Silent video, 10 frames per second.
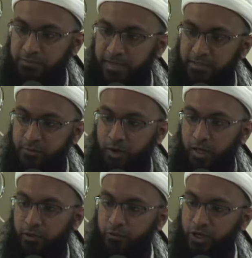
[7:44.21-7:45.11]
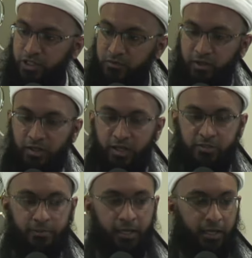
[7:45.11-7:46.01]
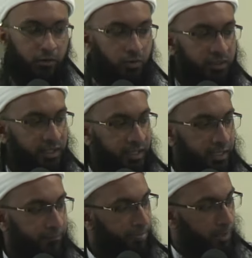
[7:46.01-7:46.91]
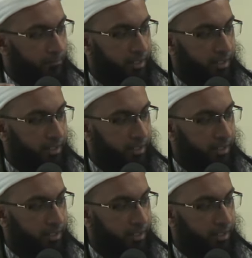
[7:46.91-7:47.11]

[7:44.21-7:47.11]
blessed from all the creation of Allah subhanahu wa ta'ala.